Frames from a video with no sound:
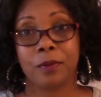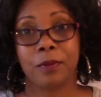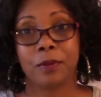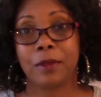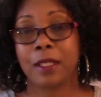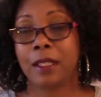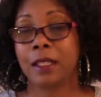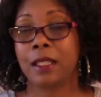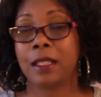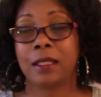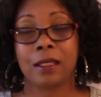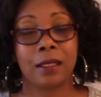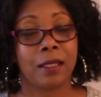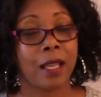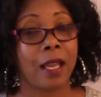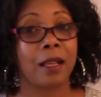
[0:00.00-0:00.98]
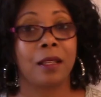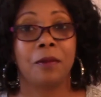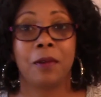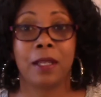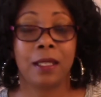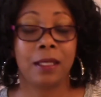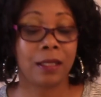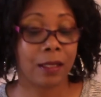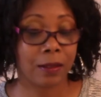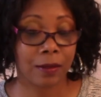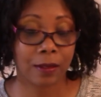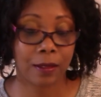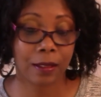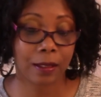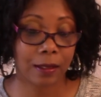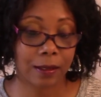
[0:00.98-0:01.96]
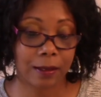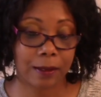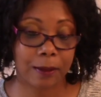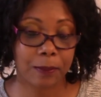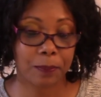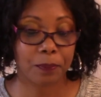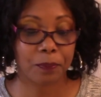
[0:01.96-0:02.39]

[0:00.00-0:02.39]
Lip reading: And that's exactly what he tells Nicholas.